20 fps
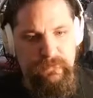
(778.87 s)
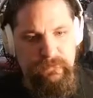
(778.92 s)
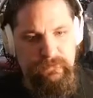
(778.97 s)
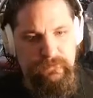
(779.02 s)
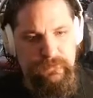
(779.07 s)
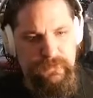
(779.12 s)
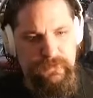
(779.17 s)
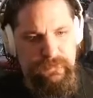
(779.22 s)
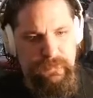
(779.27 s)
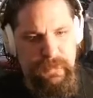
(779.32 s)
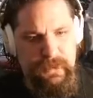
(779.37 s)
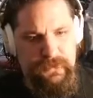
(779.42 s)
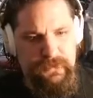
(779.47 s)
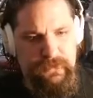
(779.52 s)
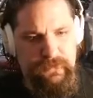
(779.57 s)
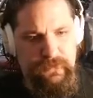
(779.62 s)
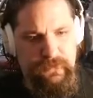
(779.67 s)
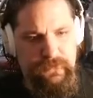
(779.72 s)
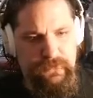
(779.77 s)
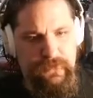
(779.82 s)
Let's make
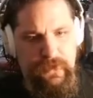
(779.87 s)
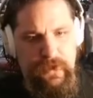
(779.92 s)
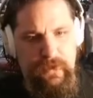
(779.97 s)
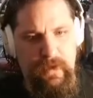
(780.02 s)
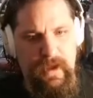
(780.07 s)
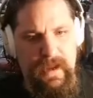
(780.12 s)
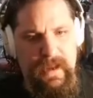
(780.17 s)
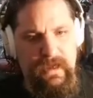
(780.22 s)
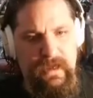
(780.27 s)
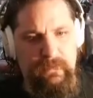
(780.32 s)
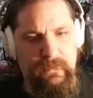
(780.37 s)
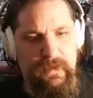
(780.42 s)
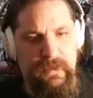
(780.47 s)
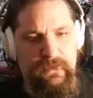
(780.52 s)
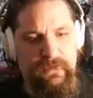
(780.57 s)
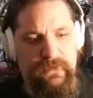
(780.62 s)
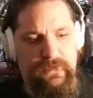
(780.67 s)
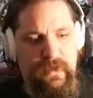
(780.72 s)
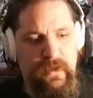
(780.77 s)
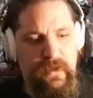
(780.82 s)
sure there's no
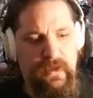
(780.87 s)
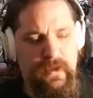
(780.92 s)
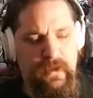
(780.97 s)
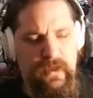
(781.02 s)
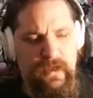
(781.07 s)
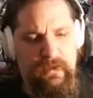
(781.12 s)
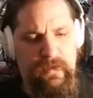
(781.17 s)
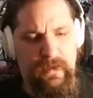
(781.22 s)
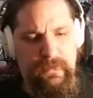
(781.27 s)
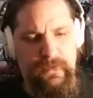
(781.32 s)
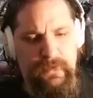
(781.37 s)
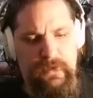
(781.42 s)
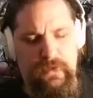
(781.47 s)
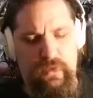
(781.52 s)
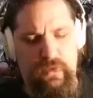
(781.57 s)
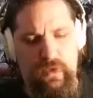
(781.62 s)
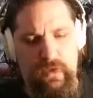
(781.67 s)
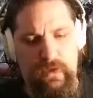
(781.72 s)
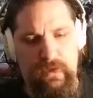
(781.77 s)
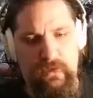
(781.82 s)
enemies around the
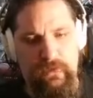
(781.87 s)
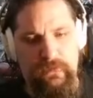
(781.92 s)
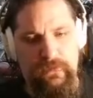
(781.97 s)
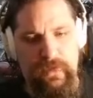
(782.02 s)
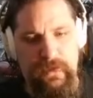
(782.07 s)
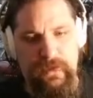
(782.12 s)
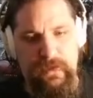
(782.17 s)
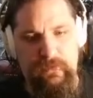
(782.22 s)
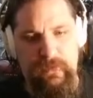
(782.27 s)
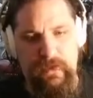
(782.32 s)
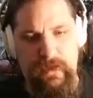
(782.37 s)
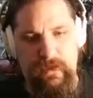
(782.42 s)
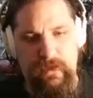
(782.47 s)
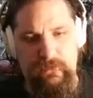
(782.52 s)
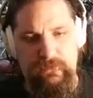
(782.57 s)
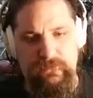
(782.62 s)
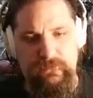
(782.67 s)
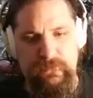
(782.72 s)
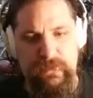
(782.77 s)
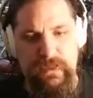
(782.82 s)
corners anywhere.